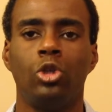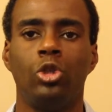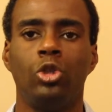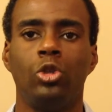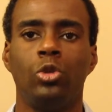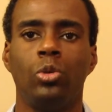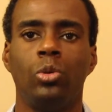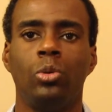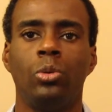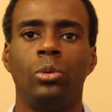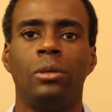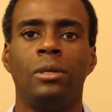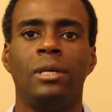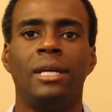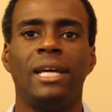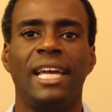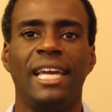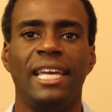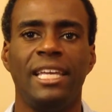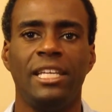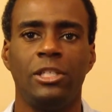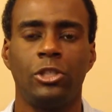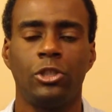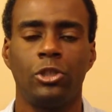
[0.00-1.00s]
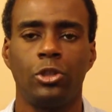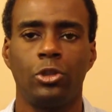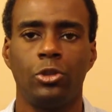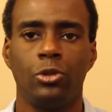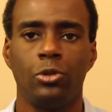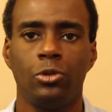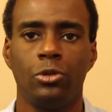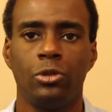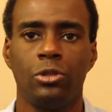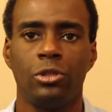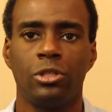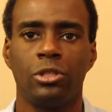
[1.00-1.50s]
to a
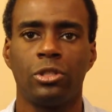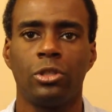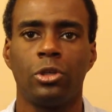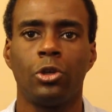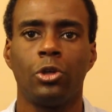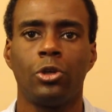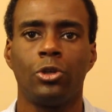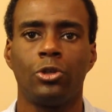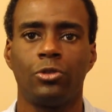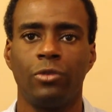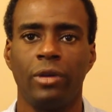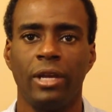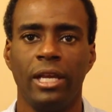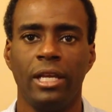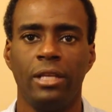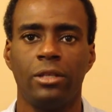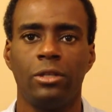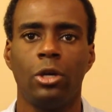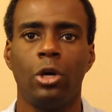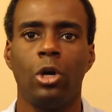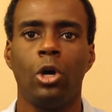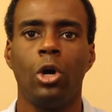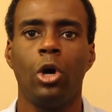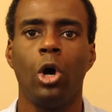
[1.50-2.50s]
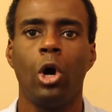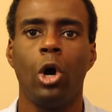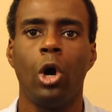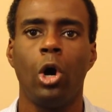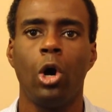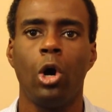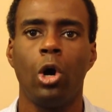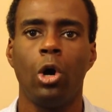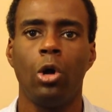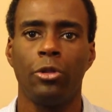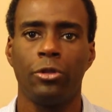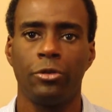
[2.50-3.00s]
student's grade
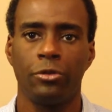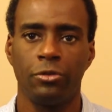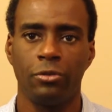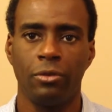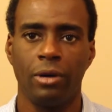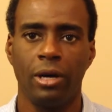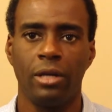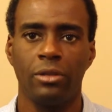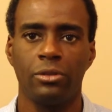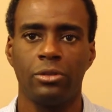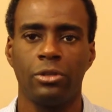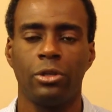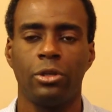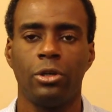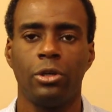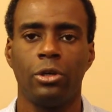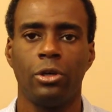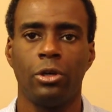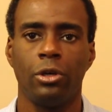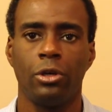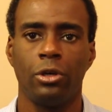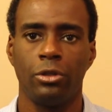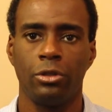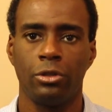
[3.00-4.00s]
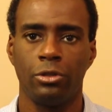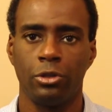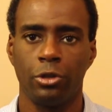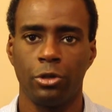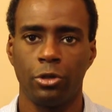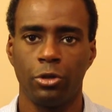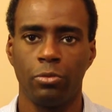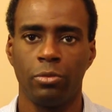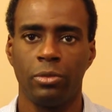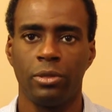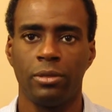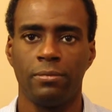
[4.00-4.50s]
all throughout the
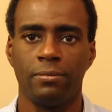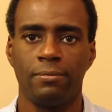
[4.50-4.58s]
term.